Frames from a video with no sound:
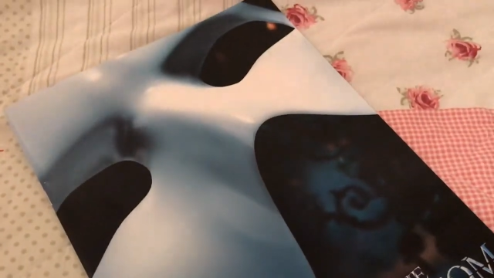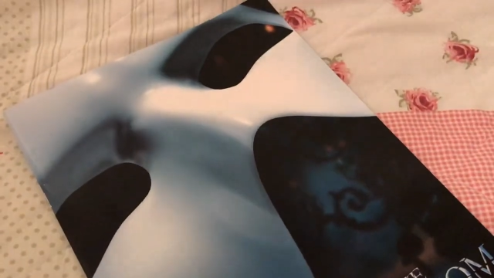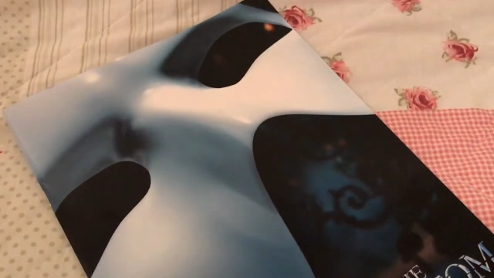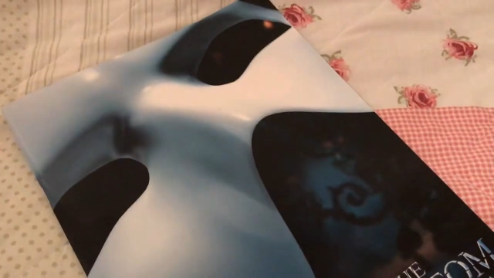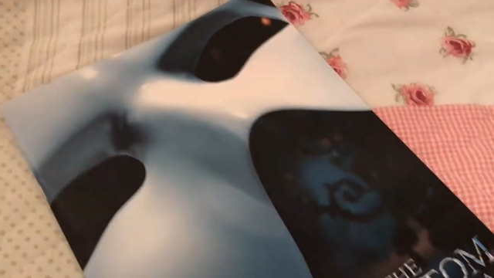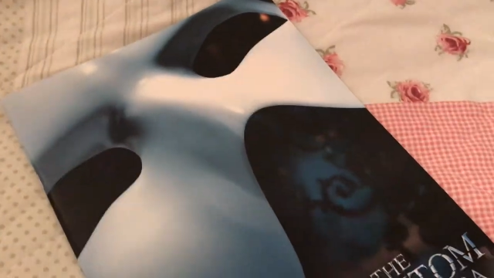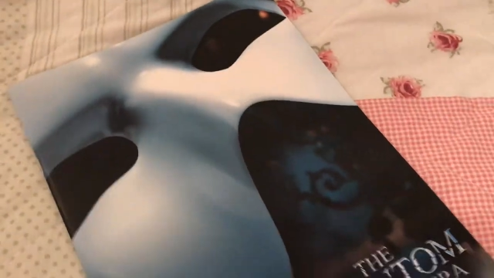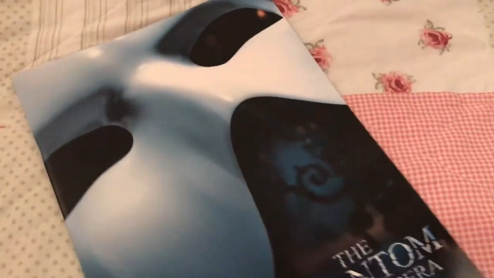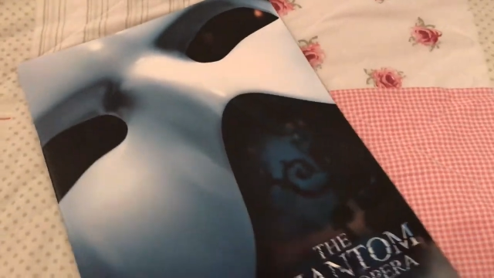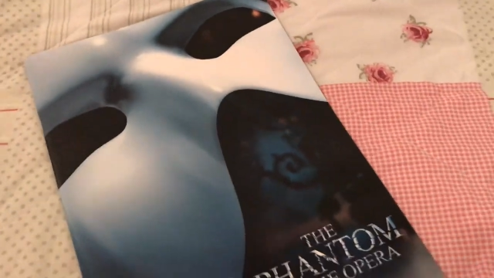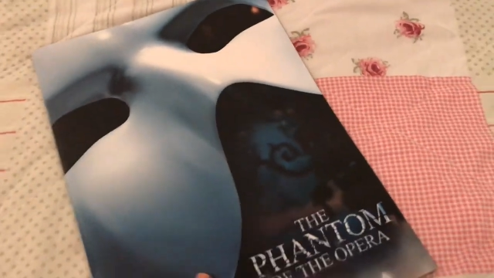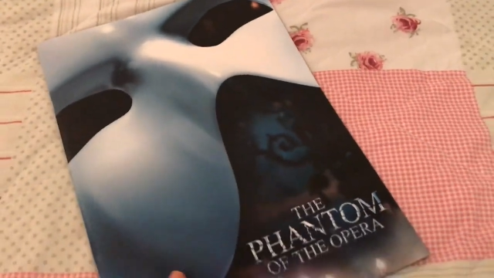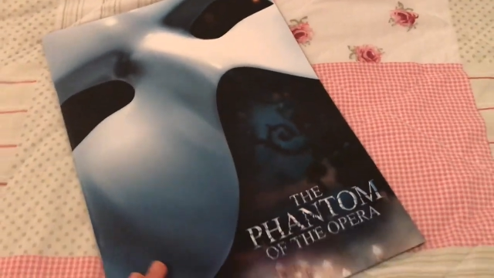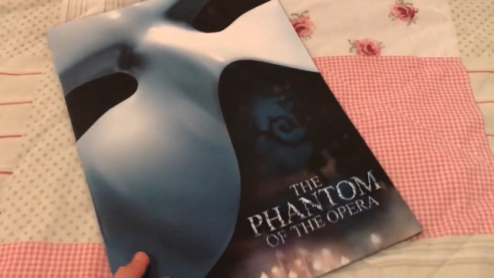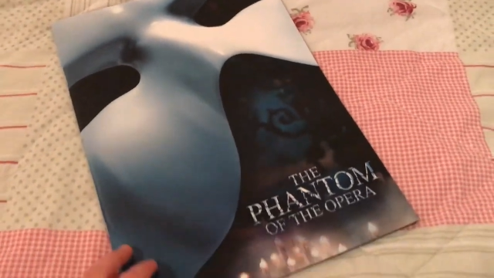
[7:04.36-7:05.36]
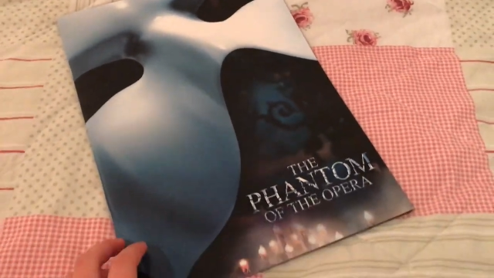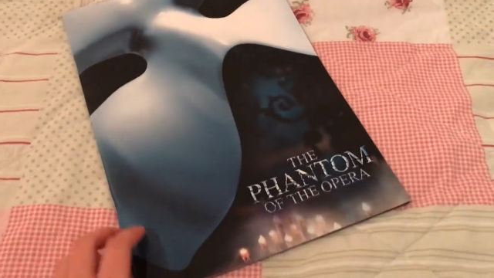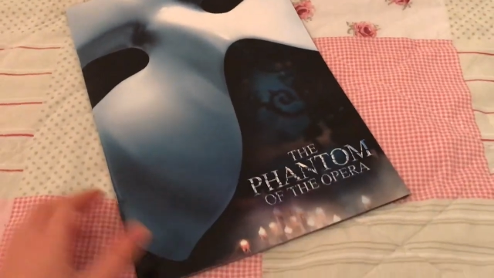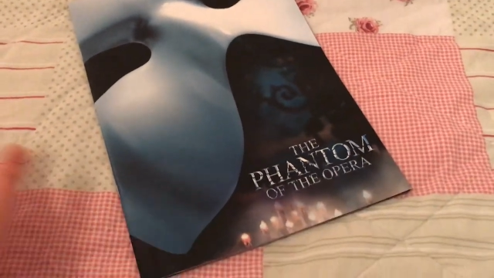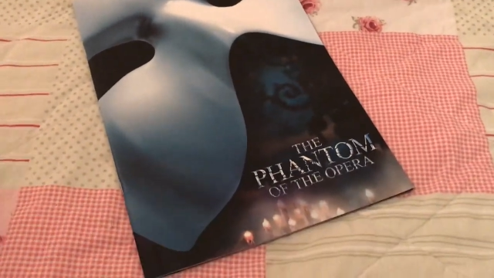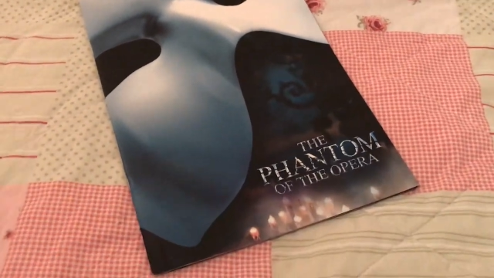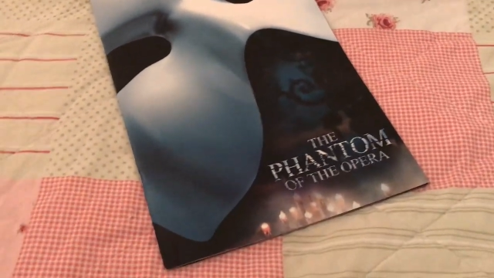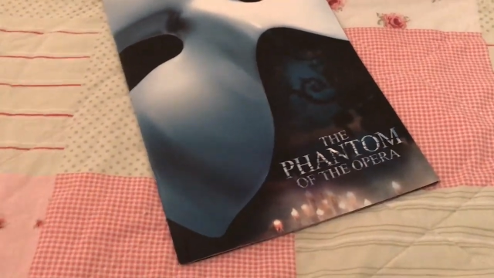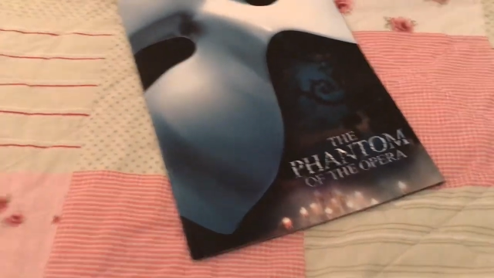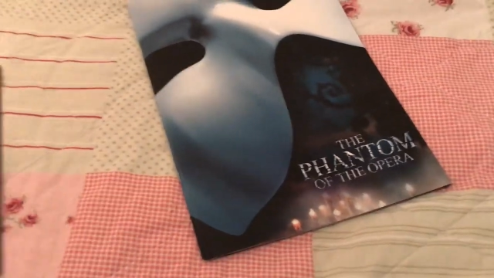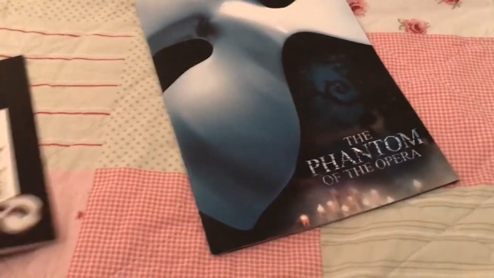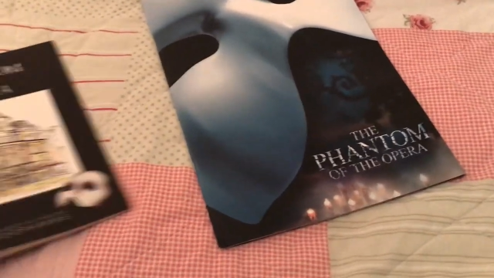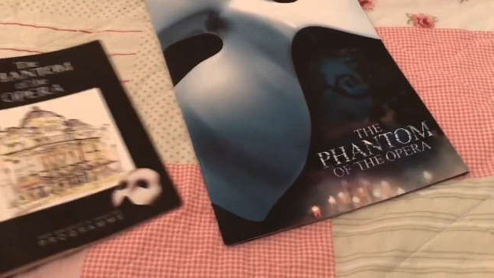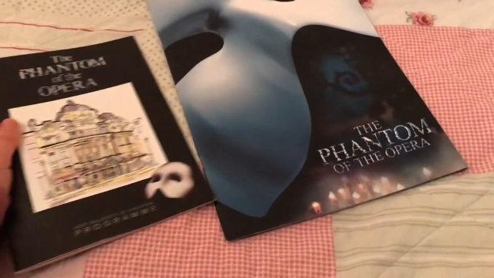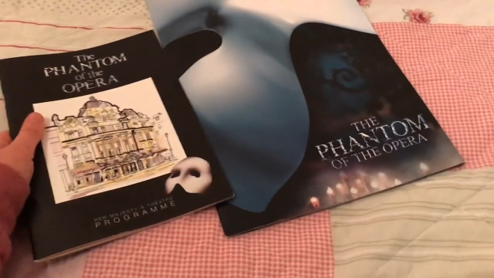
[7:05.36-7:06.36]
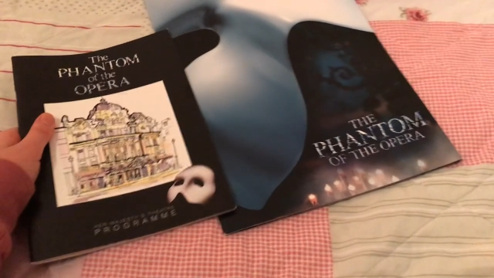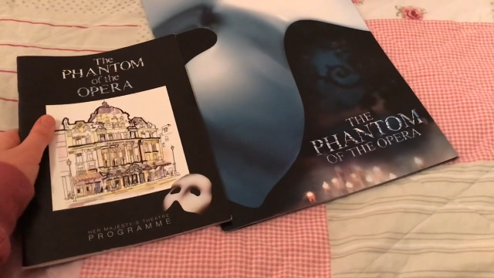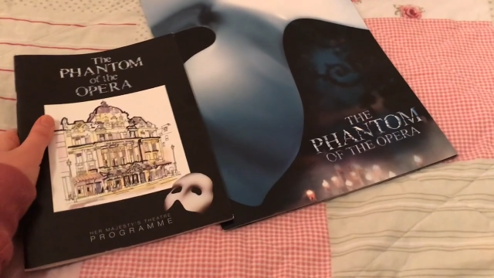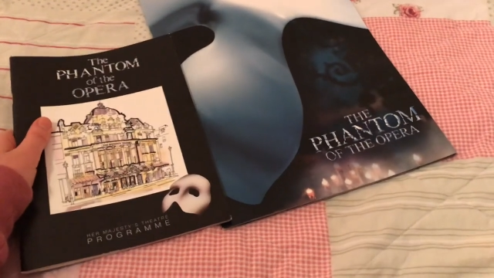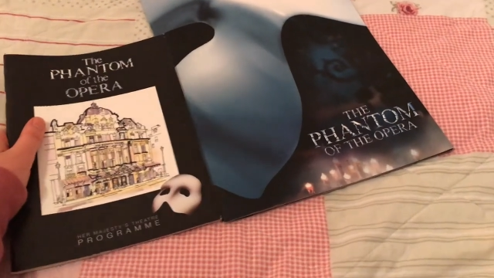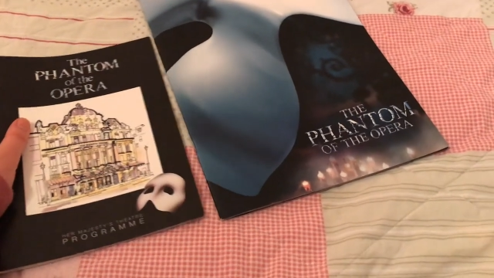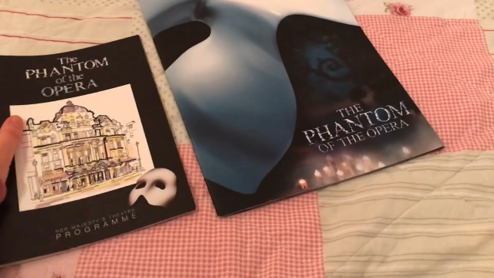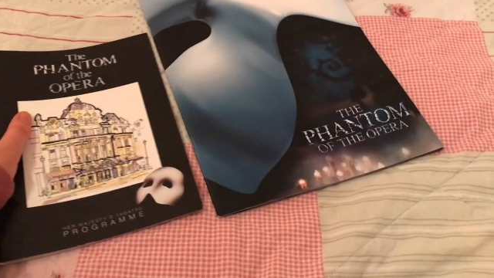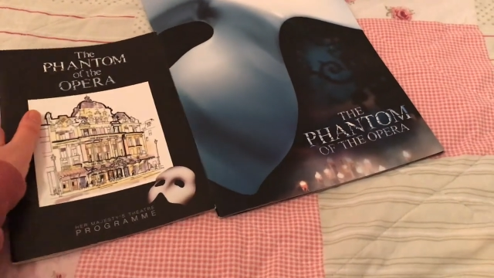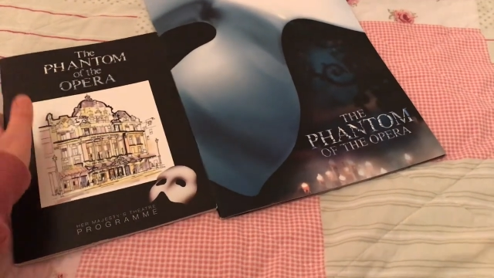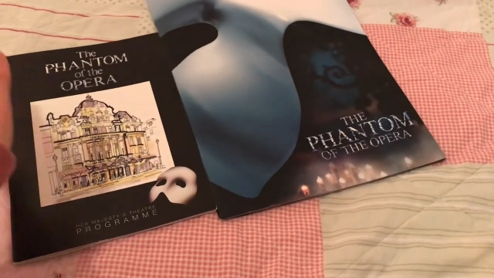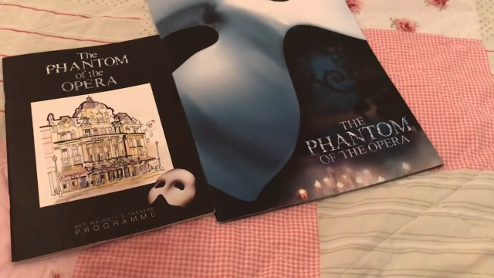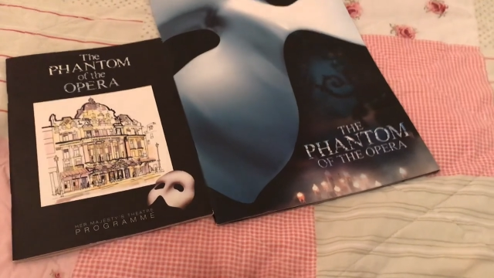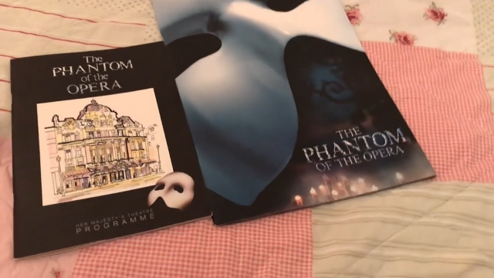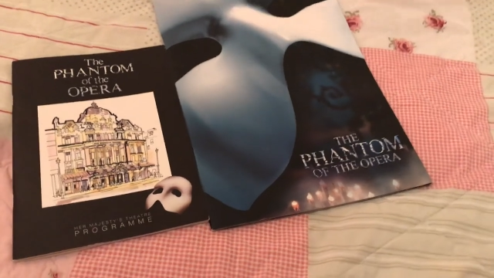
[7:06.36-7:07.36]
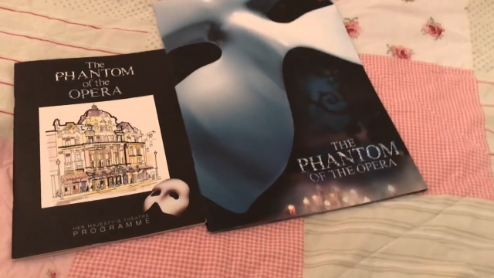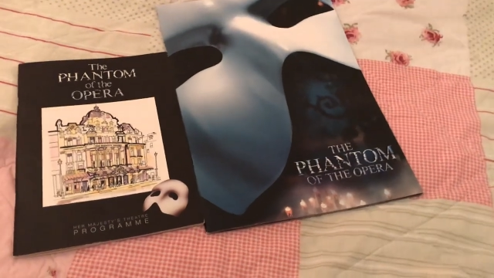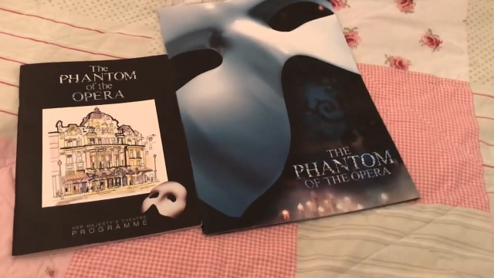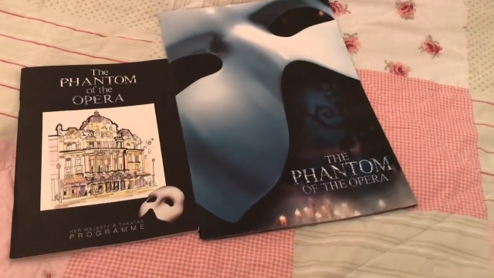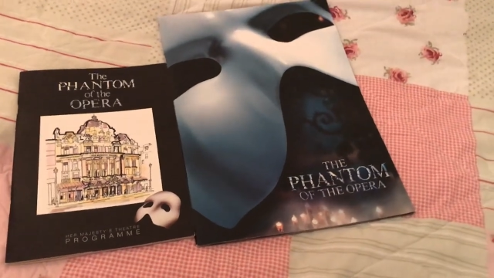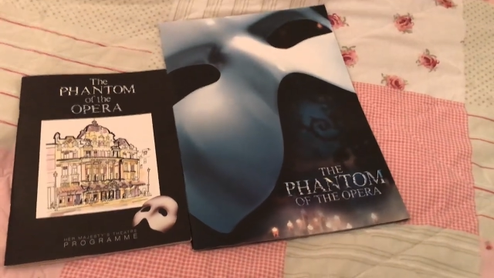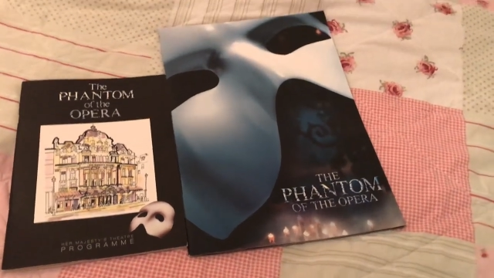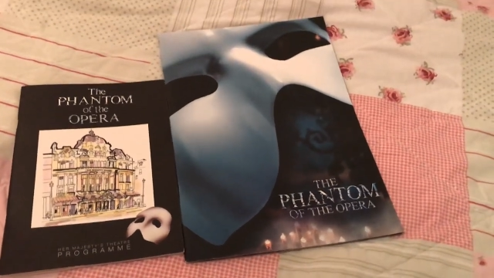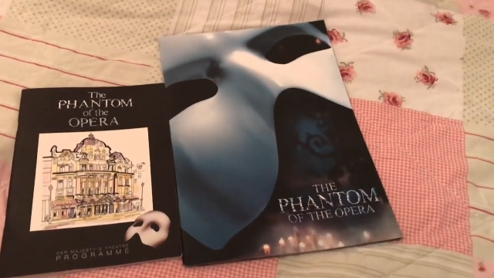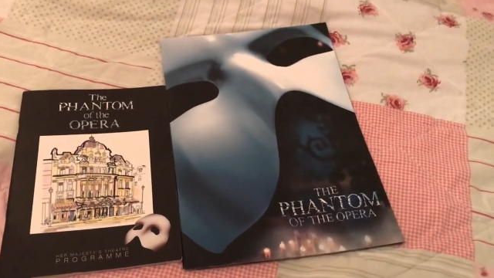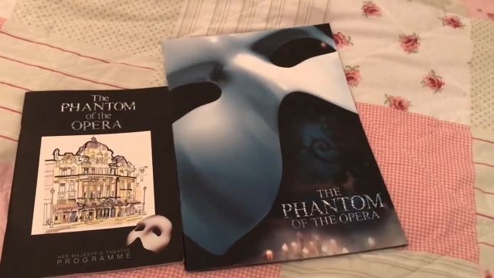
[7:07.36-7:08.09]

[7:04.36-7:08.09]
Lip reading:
[unreadable: no face in view]